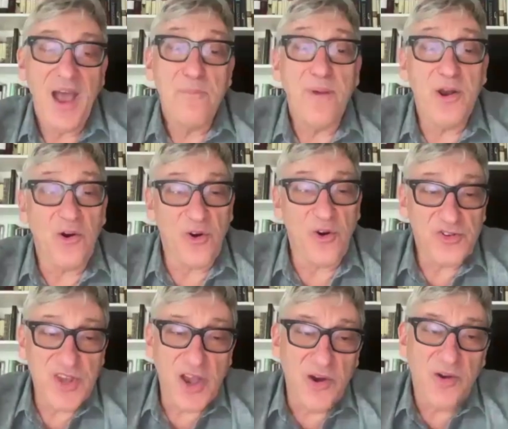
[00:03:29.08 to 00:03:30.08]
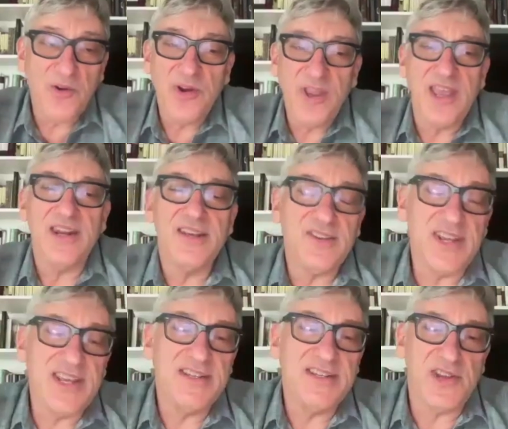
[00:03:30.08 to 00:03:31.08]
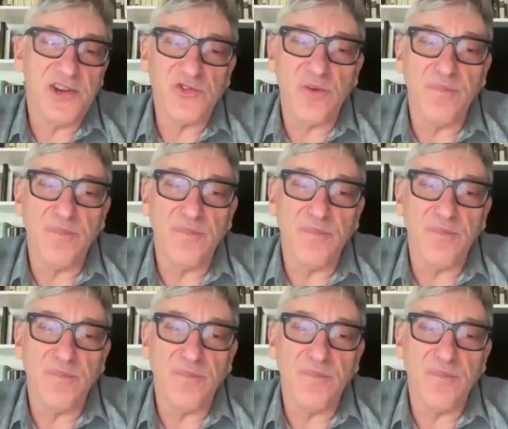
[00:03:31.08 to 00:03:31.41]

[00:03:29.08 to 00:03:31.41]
But also, it is in Central